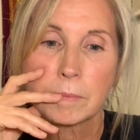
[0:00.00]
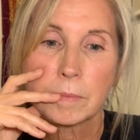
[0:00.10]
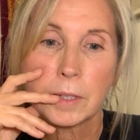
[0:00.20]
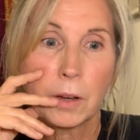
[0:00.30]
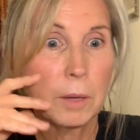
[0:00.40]

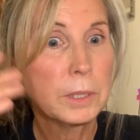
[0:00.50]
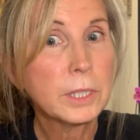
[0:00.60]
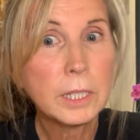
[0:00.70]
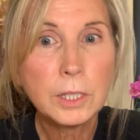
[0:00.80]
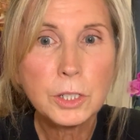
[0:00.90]
I'm a
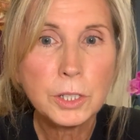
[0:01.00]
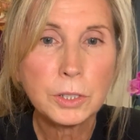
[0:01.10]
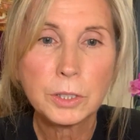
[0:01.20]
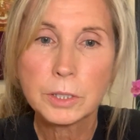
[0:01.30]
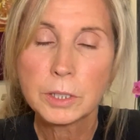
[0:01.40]

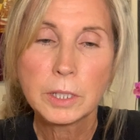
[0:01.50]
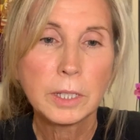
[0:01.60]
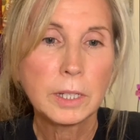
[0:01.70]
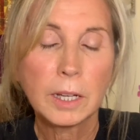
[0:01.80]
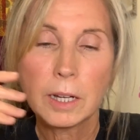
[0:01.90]
teacher,
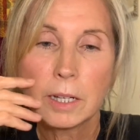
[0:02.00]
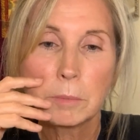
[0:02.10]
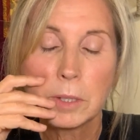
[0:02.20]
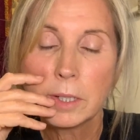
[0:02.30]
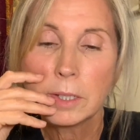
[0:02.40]
I'm
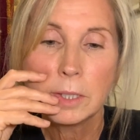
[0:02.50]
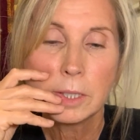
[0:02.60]
a